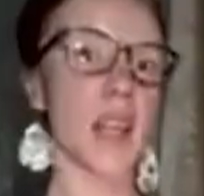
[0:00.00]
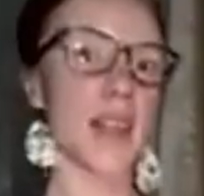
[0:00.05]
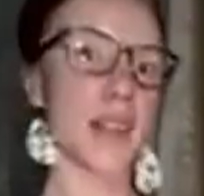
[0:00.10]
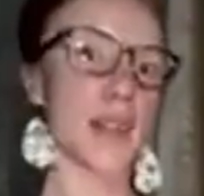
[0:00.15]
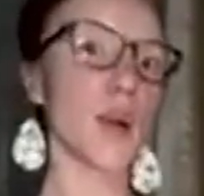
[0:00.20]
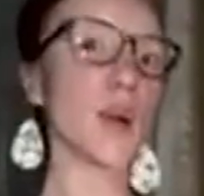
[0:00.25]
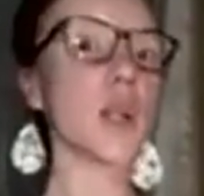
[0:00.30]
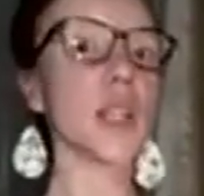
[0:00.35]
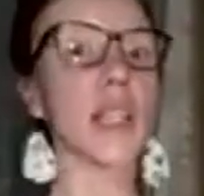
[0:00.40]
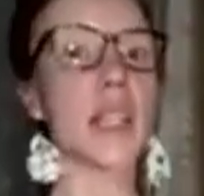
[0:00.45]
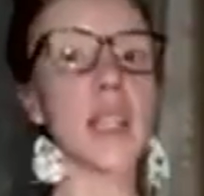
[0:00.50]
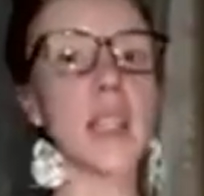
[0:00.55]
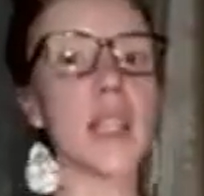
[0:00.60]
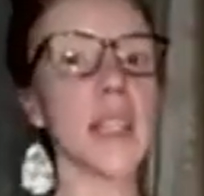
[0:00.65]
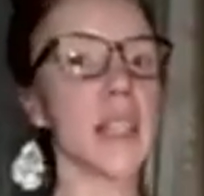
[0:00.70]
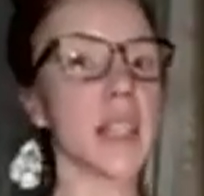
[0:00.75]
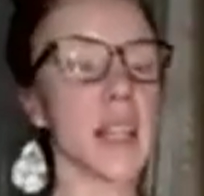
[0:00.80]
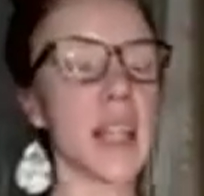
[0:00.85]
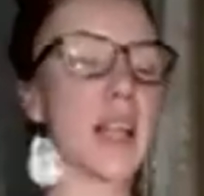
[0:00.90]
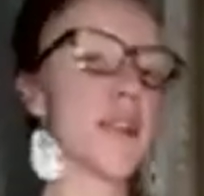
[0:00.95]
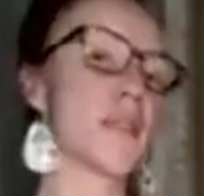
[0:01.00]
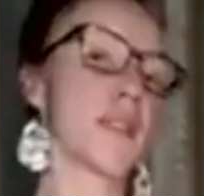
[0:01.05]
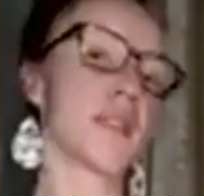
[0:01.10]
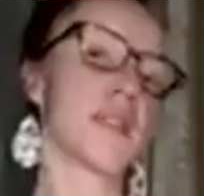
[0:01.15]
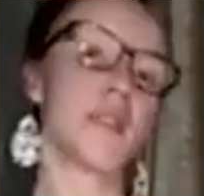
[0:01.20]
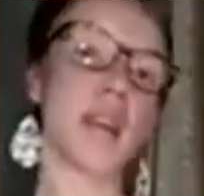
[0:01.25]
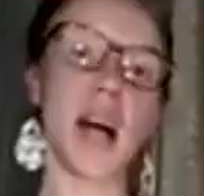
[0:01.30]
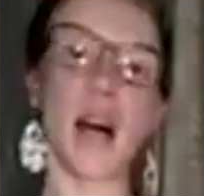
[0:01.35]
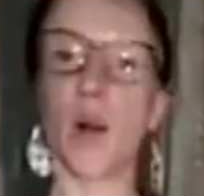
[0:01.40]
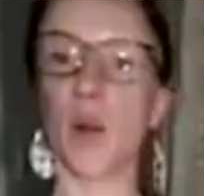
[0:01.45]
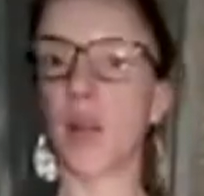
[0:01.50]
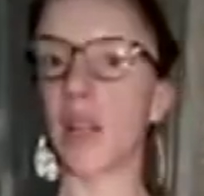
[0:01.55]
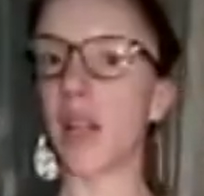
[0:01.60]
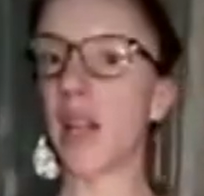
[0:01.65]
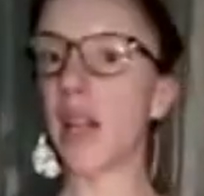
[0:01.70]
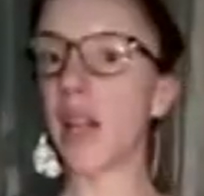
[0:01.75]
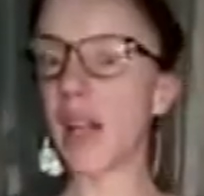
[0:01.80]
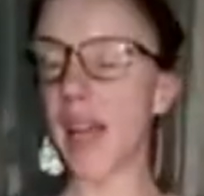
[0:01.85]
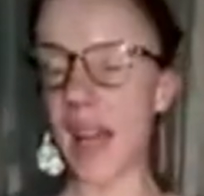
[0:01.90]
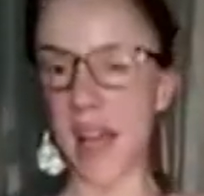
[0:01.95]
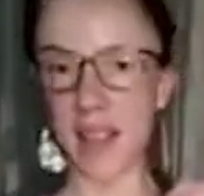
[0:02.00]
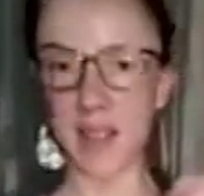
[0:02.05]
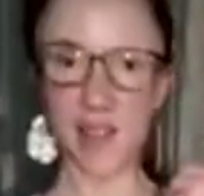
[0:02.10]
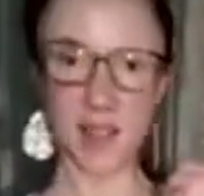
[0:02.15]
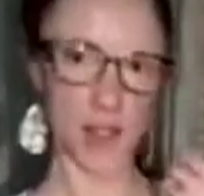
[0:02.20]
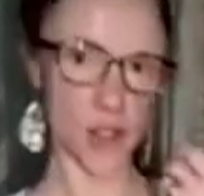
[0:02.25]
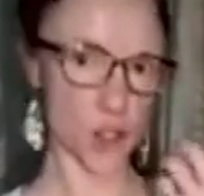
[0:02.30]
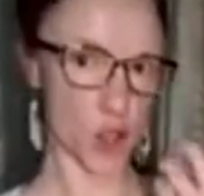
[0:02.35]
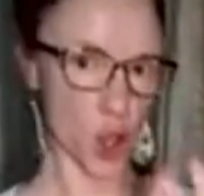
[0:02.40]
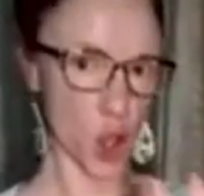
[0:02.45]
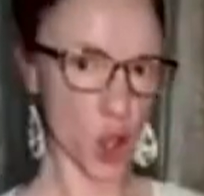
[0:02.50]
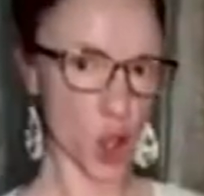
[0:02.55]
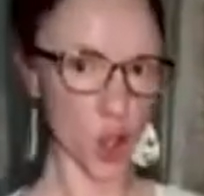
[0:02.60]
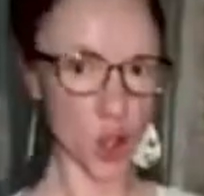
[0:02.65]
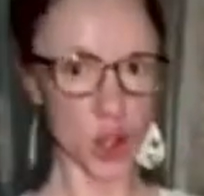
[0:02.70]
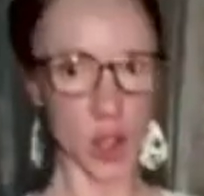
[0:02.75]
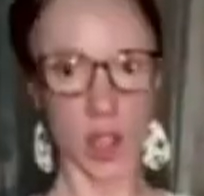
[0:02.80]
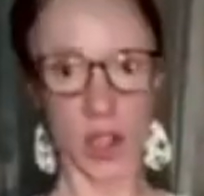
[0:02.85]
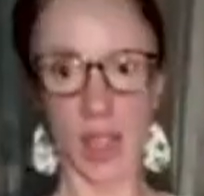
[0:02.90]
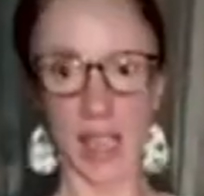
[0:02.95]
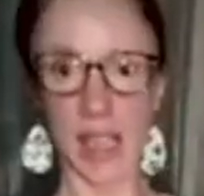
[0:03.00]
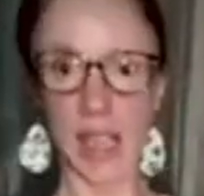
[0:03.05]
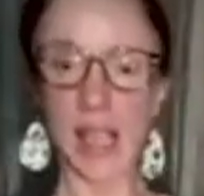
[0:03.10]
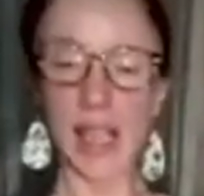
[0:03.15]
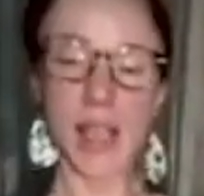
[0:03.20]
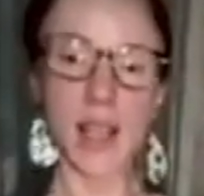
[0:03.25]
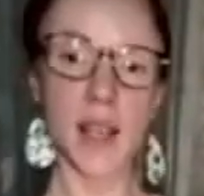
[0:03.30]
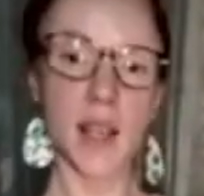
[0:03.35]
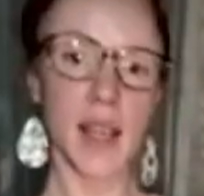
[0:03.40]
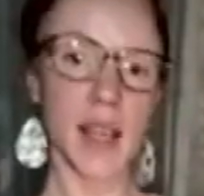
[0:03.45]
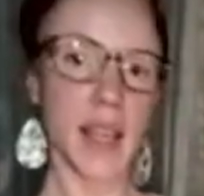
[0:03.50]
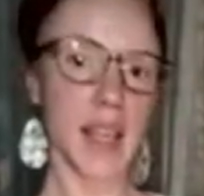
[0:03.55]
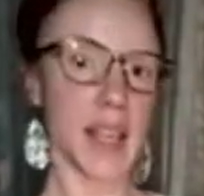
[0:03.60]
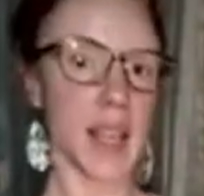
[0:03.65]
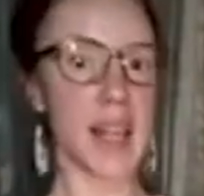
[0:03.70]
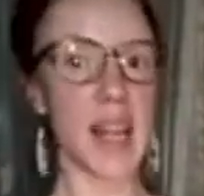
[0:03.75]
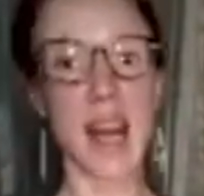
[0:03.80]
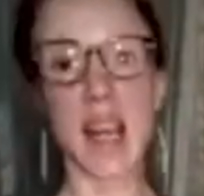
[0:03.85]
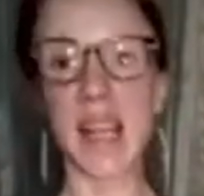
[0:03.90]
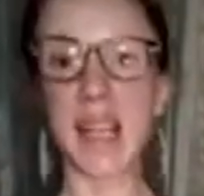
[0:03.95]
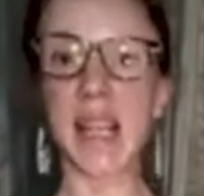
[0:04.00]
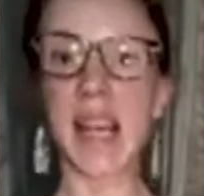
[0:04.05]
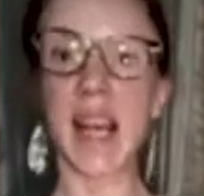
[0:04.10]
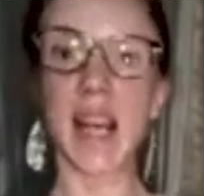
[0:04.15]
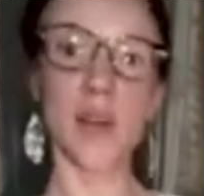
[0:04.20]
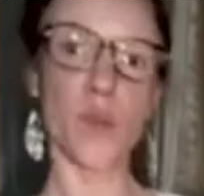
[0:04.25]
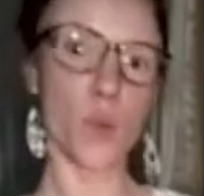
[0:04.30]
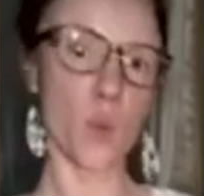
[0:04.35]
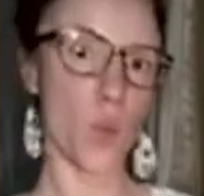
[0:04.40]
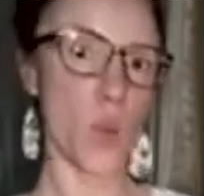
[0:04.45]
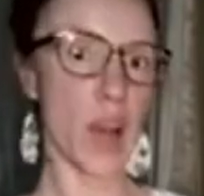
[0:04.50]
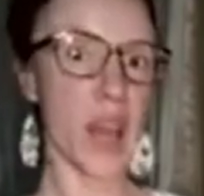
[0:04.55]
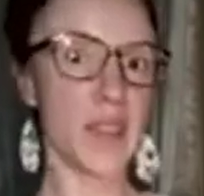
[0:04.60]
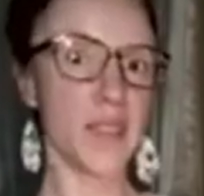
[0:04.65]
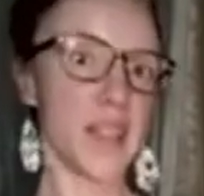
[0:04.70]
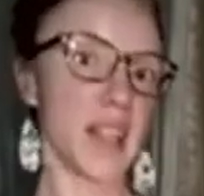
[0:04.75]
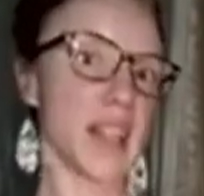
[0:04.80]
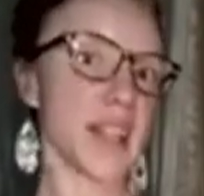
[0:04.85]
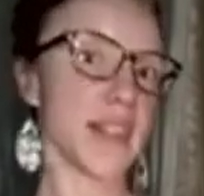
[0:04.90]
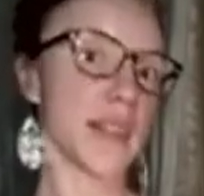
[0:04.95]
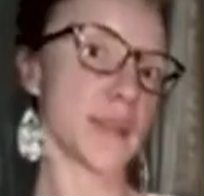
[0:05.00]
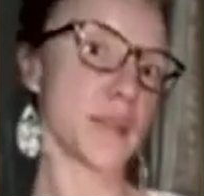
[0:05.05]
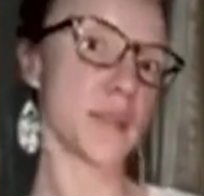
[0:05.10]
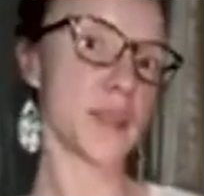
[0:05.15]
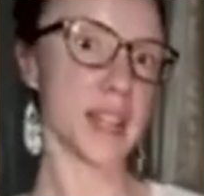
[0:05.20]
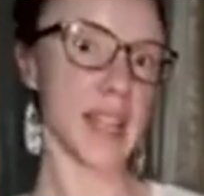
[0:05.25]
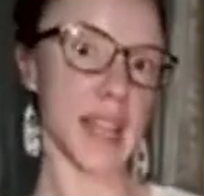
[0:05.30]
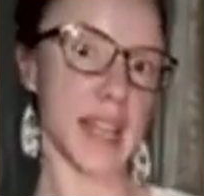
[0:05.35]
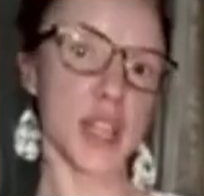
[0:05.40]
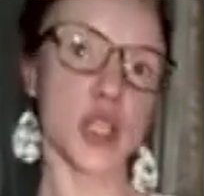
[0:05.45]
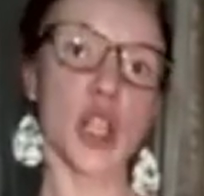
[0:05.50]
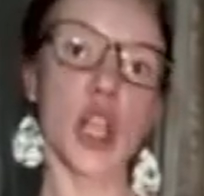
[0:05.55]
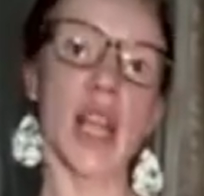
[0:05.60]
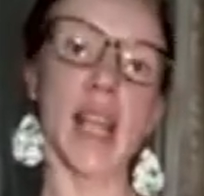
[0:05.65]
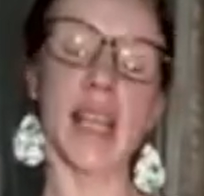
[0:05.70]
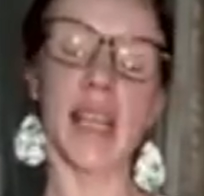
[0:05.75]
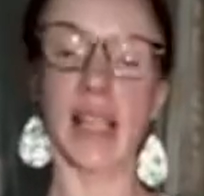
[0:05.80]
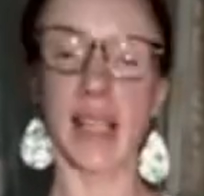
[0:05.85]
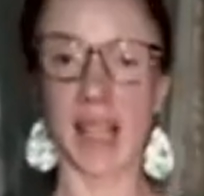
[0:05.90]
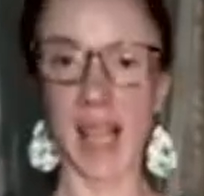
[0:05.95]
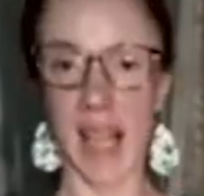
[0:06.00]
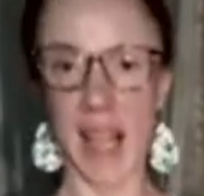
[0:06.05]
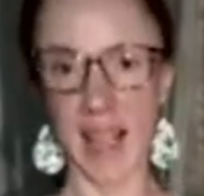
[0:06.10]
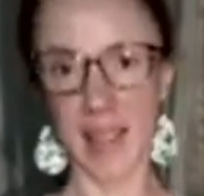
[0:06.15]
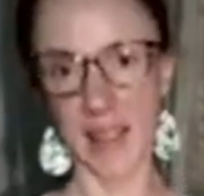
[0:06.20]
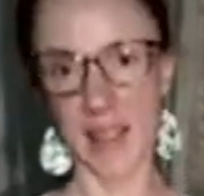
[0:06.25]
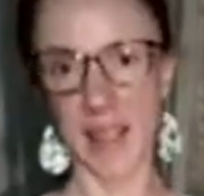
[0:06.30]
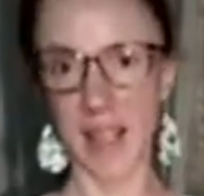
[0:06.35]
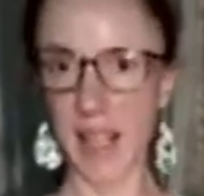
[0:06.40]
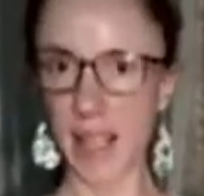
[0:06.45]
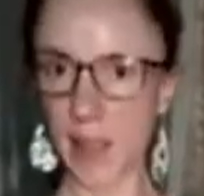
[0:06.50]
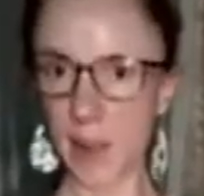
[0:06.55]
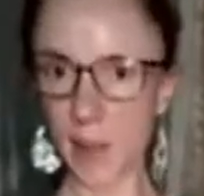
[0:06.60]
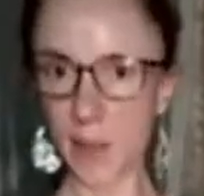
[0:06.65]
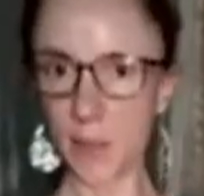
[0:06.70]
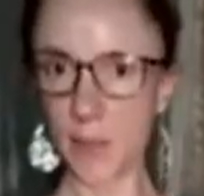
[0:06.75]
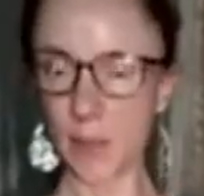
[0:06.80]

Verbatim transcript: So little in life is found externally in any kind of way that is substantial and lasting.